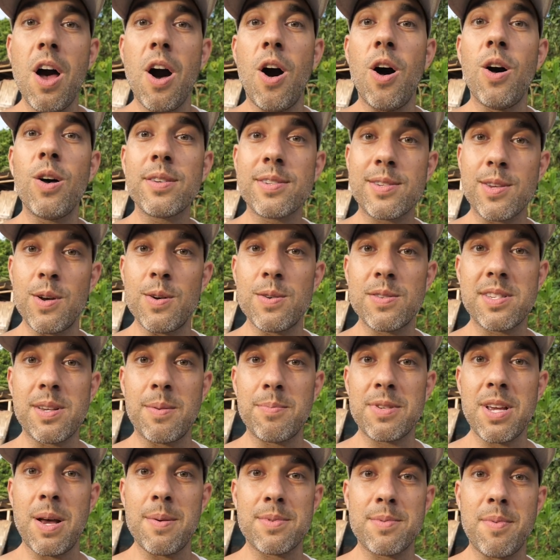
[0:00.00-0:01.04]
Also,
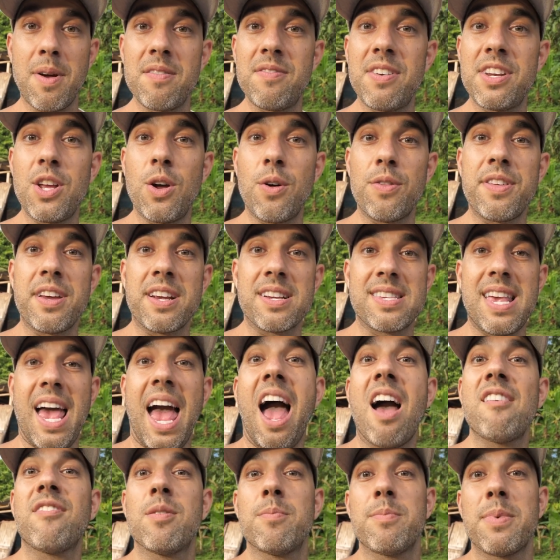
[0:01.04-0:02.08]
sometimes my video things
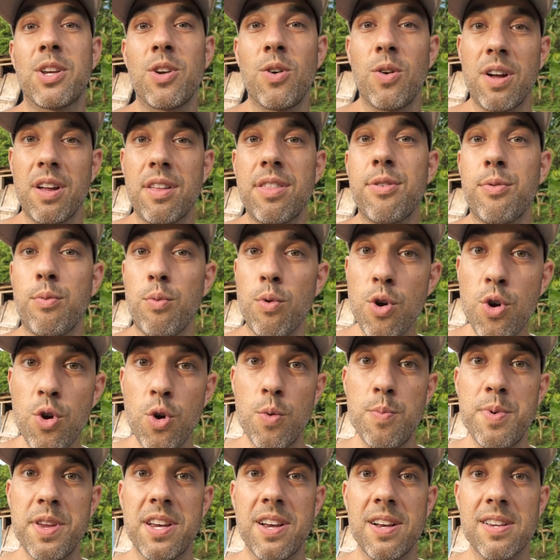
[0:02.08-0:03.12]
haven't been going
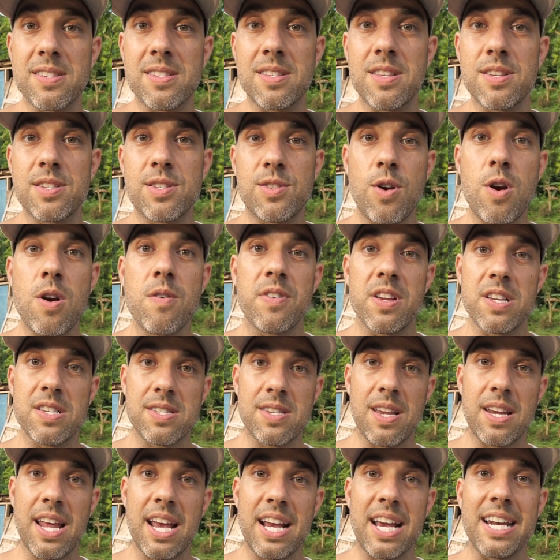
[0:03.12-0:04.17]
through because of the
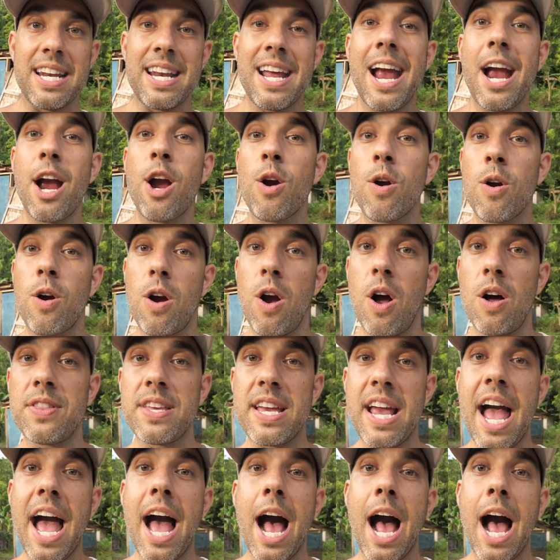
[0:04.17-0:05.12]
service and I get an error on the